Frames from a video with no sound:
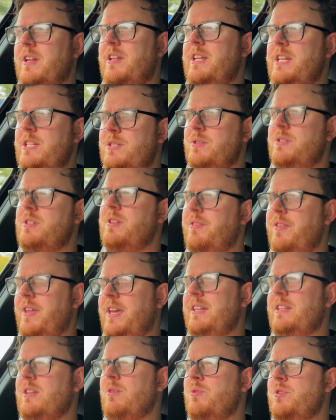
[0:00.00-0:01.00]
This was the
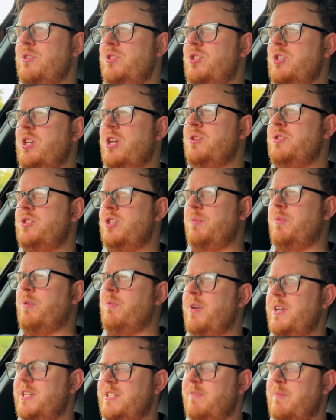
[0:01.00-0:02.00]
thing that was so super
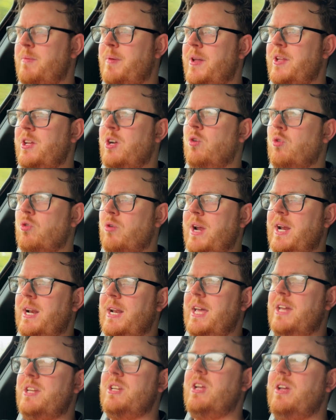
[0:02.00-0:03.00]
impressive about the old
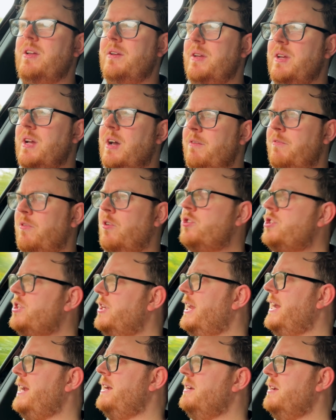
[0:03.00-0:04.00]
Grandland.
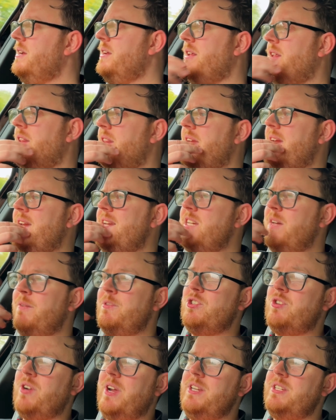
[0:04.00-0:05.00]
Unfortunately, the
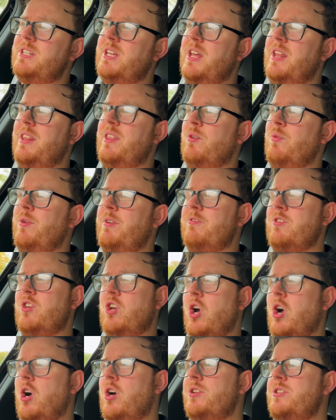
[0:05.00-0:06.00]
demonstrator that we've
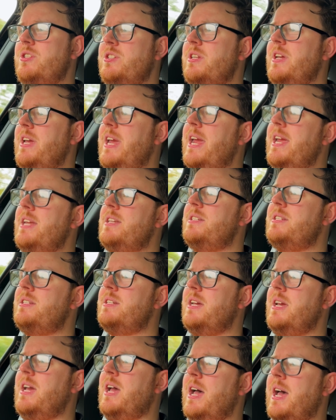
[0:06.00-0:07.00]
got is
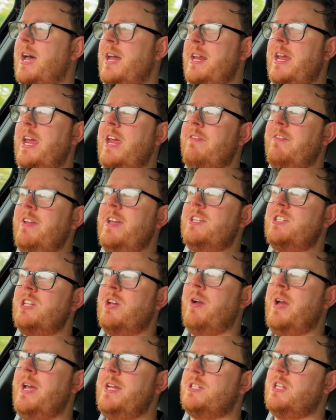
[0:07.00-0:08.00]
an EV,
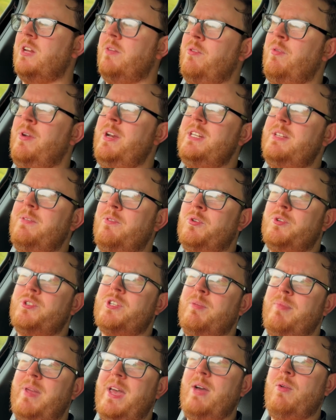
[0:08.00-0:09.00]
so it's going to be really difficult to
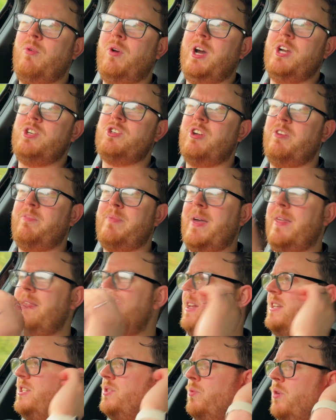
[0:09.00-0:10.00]
compare what I drove back
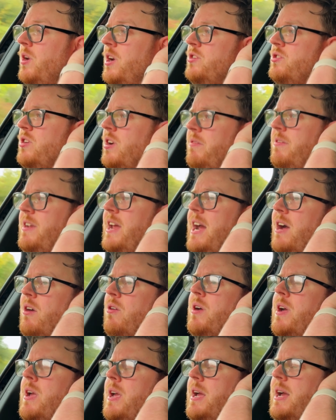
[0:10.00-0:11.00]
then to what I drive now.
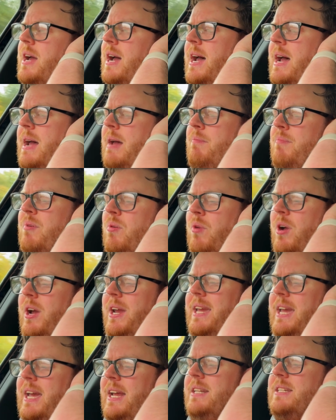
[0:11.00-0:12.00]
But what
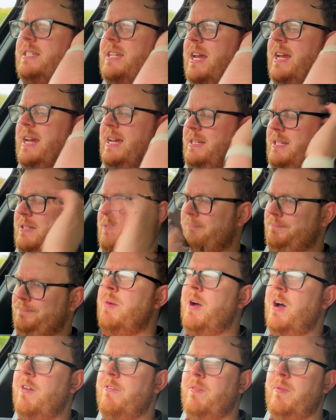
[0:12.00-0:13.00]
I can say is,
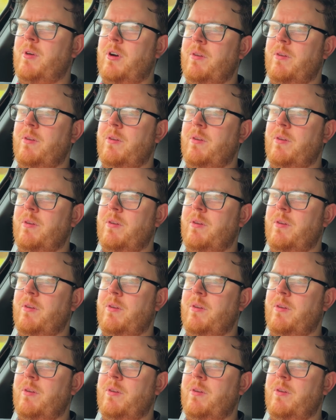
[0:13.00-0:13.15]
apart from